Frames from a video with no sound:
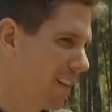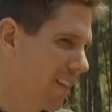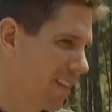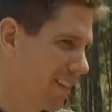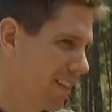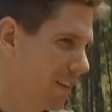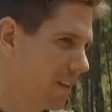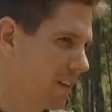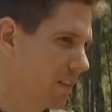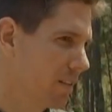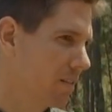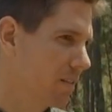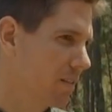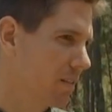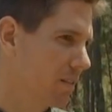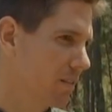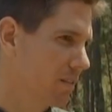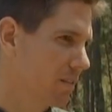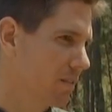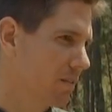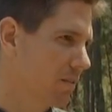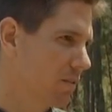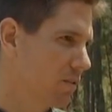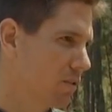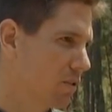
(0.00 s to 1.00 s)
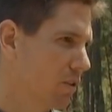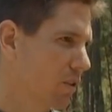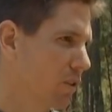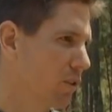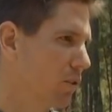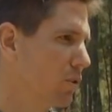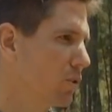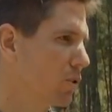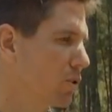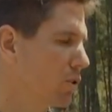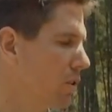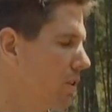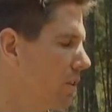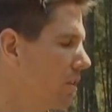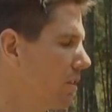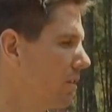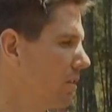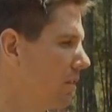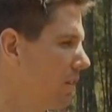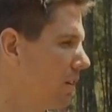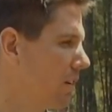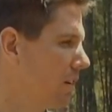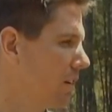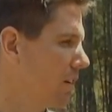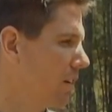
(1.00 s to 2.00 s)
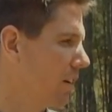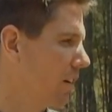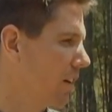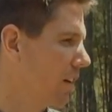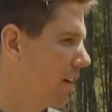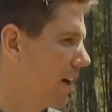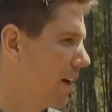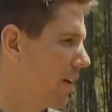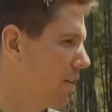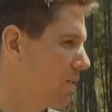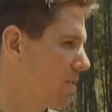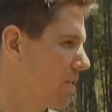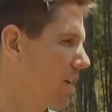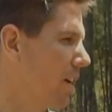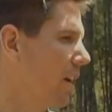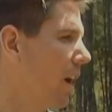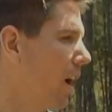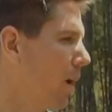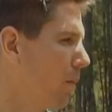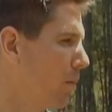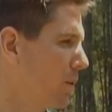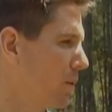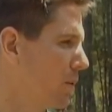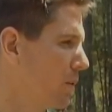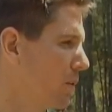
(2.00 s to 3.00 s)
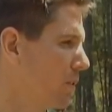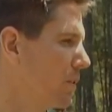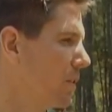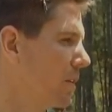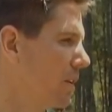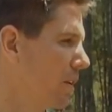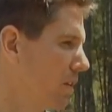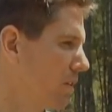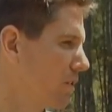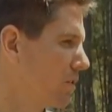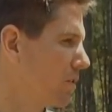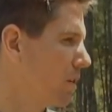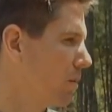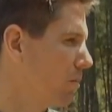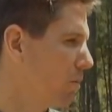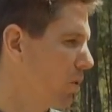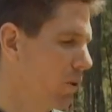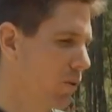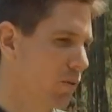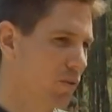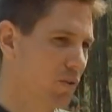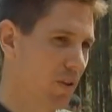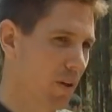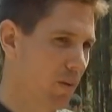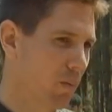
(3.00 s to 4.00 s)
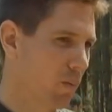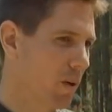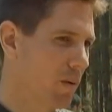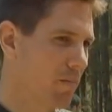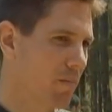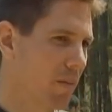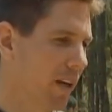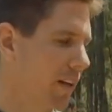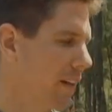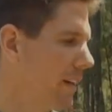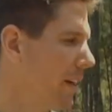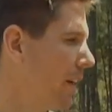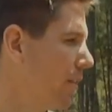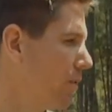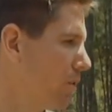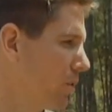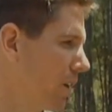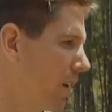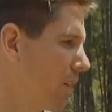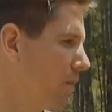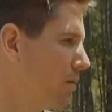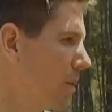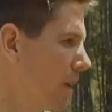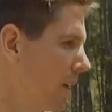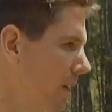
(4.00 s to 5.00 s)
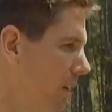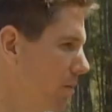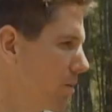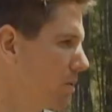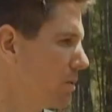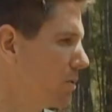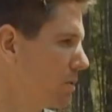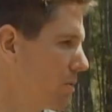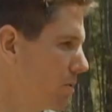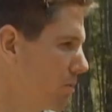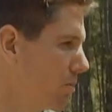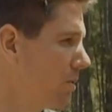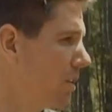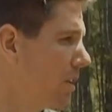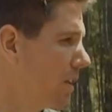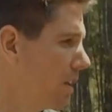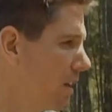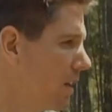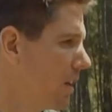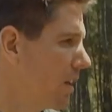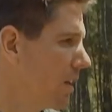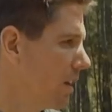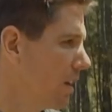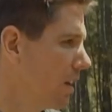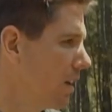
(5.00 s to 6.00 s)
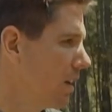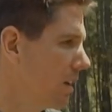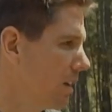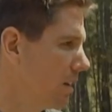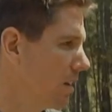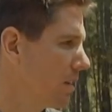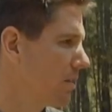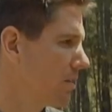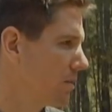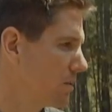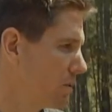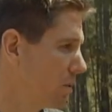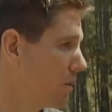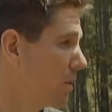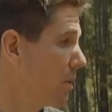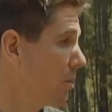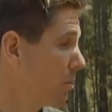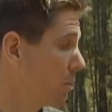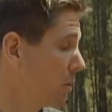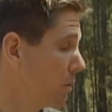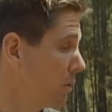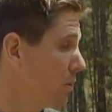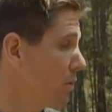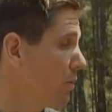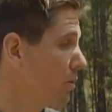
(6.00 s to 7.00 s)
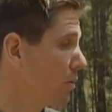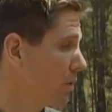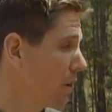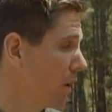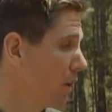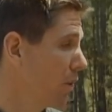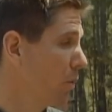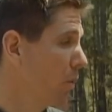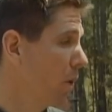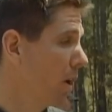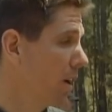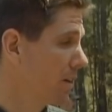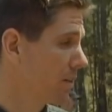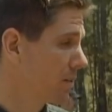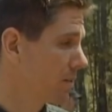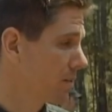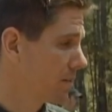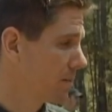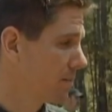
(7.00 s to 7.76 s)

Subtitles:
This solution allows that opportunity on some roads that we may never have been able to improve otherwise.